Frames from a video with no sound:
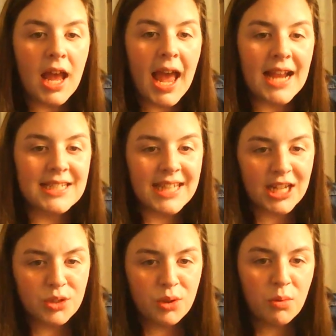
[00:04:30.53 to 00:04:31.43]
A
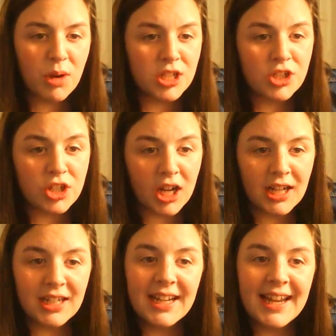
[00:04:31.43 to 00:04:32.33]
Schedule I
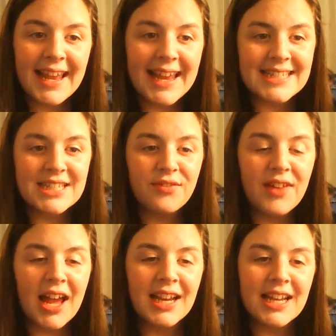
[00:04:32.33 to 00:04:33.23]
drug is
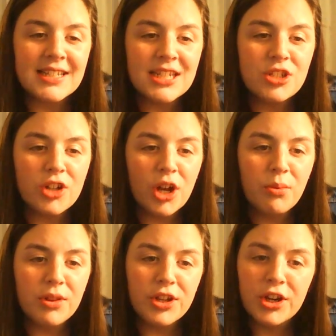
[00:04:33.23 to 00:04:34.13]
defined as a drug
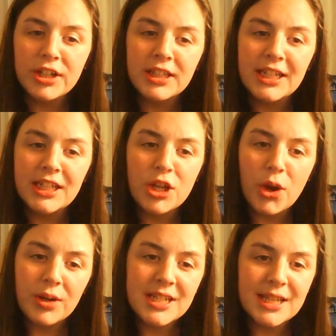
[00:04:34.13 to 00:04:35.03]
with currently
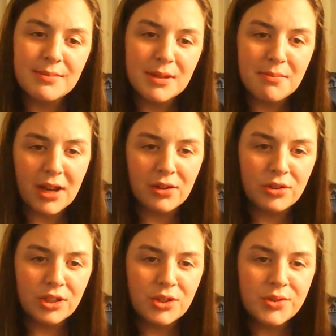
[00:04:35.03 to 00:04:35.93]
no accepted medical
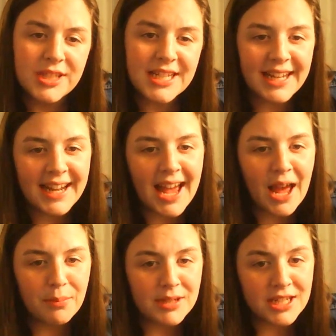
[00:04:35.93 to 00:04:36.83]
use and a high
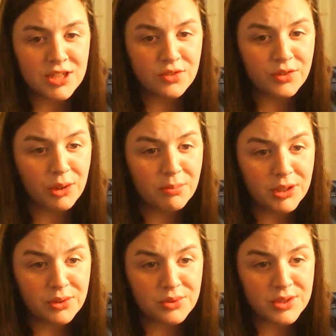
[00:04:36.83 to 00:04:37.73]
potential for
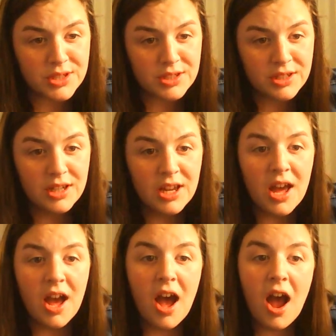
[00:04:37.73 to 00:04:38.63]
abuse.
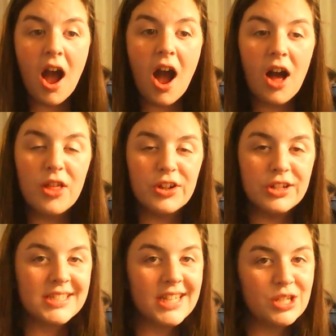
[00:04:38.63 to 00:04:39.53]
Other
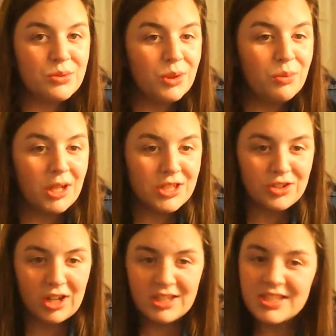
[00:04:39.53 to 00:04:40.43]
Scheduled I
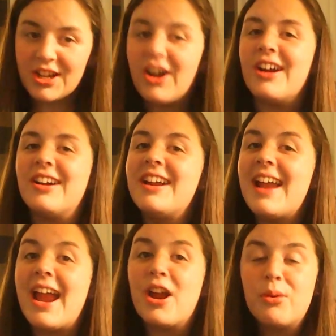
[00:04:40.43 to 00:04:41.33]
drugs are
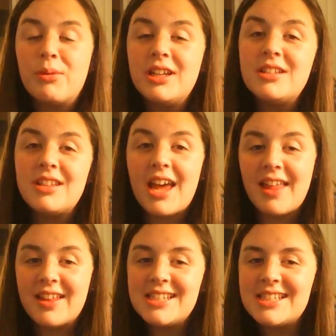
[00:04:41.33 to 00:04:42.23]
heroin,
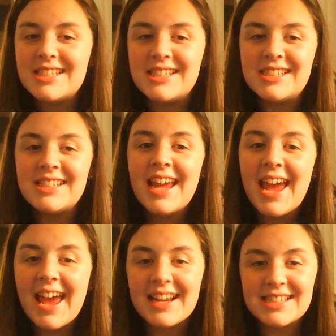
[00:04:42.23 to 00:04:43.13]
LSD,
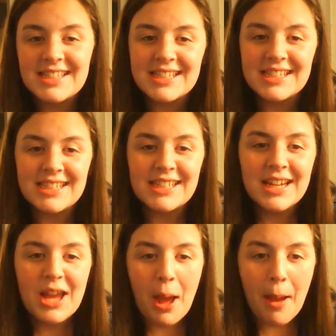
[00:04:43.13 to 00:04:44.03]
ecstasy,
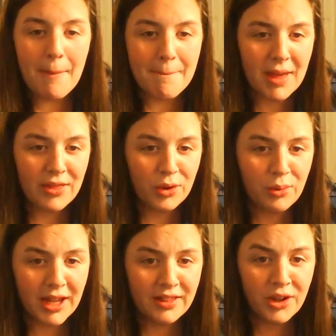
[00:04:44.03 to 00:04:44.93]

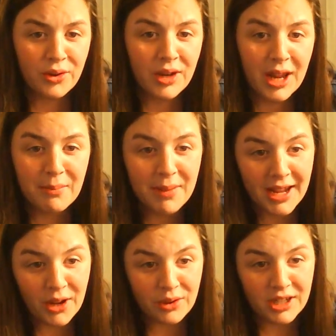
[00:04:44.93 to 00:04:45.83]
methaqualone, and
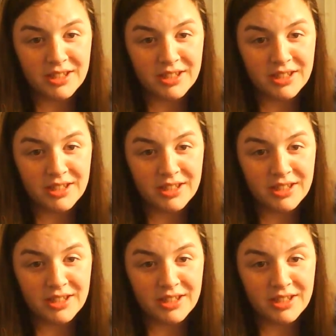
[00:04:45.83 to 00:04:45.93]
peyote.